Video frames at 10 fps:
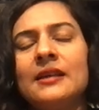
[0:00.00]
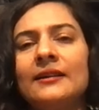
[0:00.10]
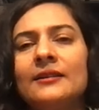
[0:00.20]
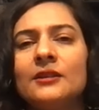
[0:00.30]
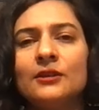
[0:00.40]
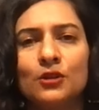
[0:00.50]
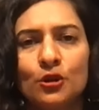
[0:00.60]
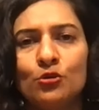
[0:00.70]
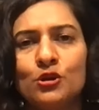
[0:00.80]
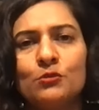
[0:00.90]
and it
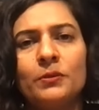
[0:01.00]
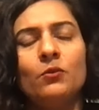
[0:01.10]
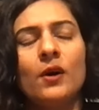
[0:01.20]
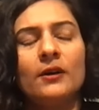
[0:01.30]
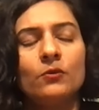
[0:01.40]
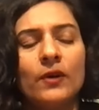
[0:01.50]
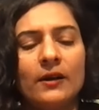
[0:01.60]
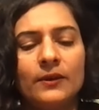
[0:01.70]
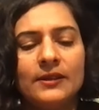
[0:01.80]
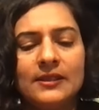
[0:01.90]
continues to be one where
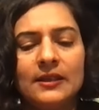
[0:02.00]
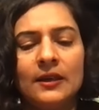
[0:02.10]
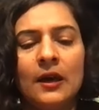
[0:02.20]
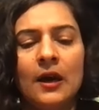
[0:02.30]
we see